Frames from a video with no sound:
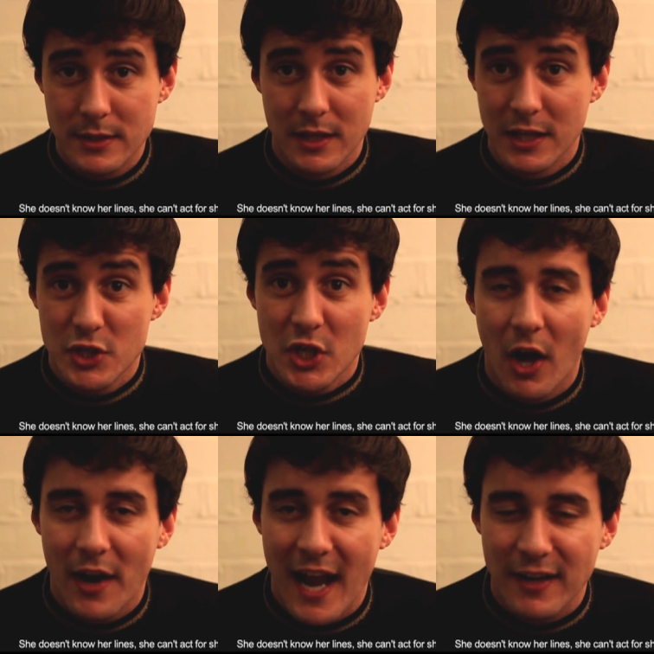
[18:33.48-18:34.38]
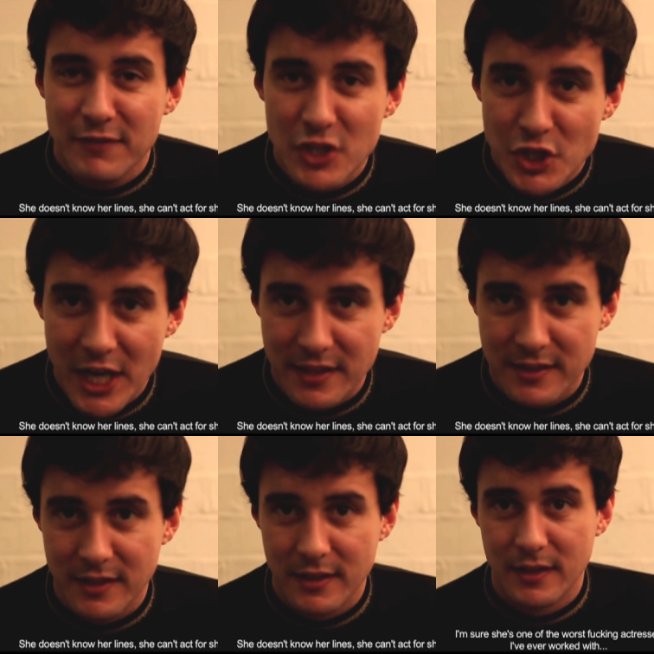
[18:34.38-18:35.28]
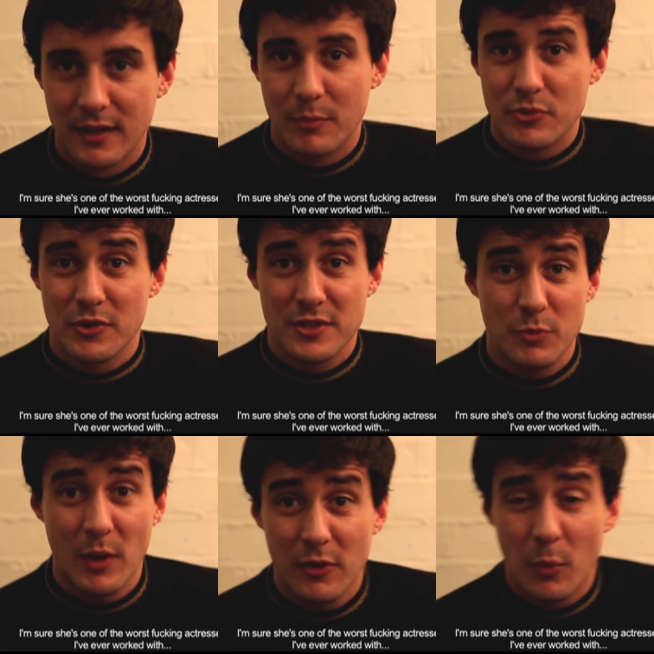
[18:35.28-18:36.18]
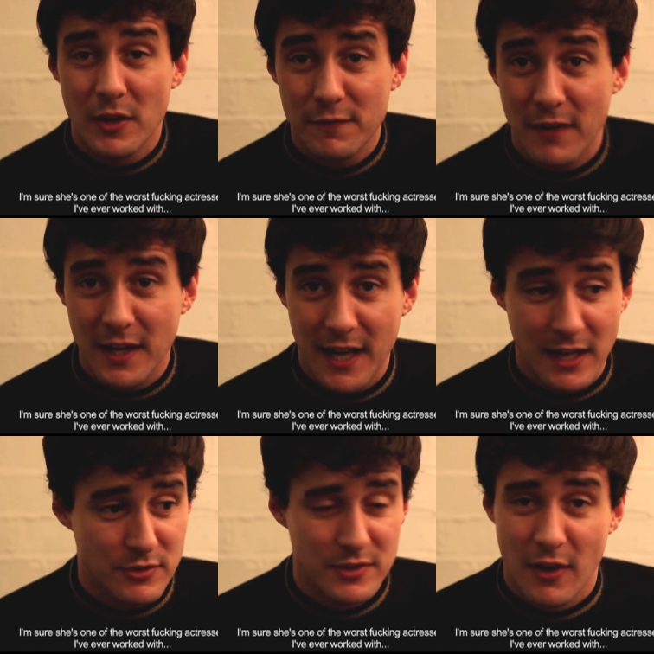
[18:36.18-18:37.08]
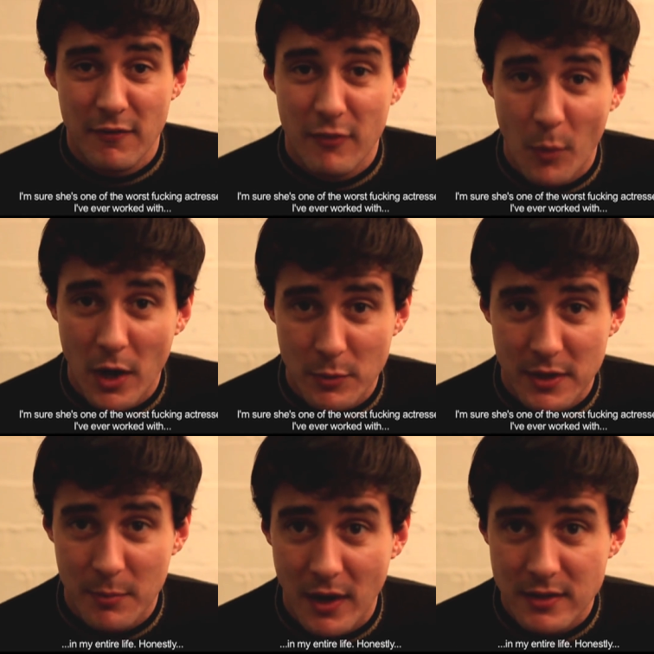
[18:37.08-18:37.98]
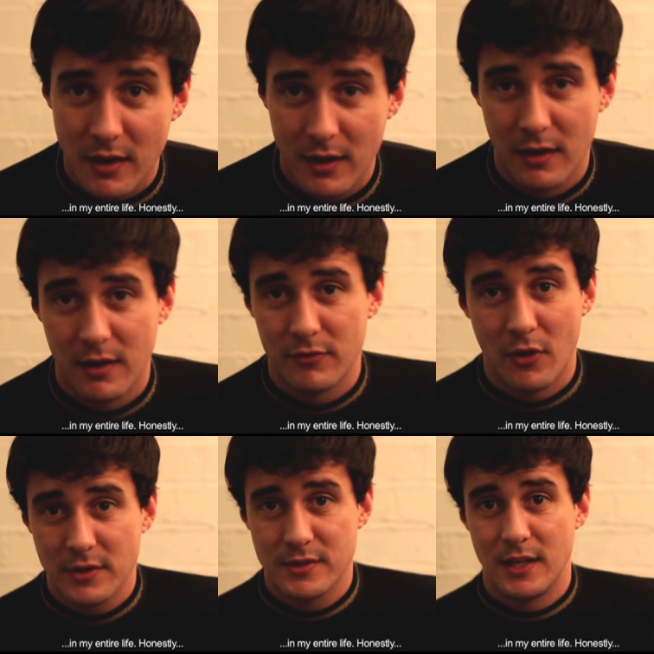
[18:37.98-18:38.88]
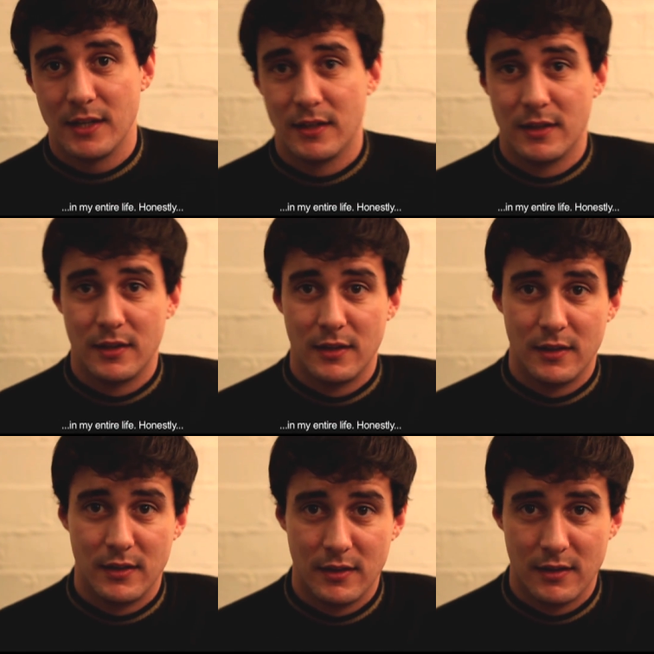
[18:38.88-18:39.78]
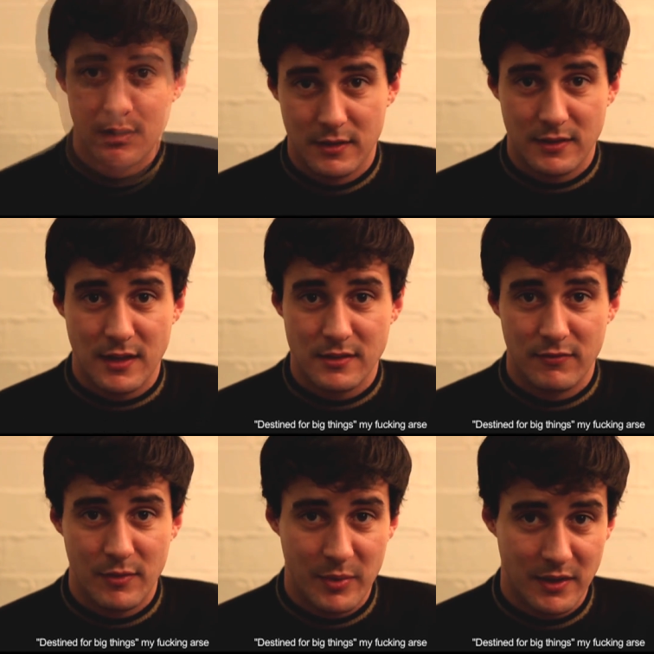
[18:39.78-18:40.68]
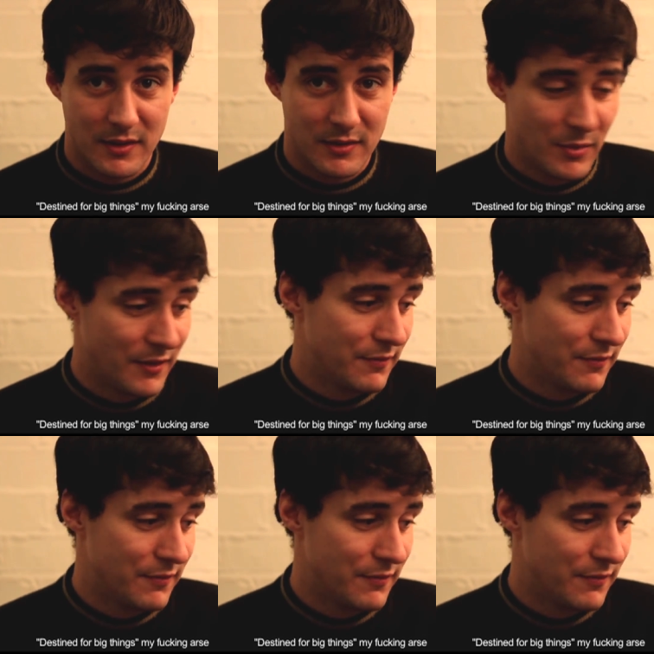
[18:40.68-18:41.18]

Too late to say you're sorry. How would I know? Why should I care? Please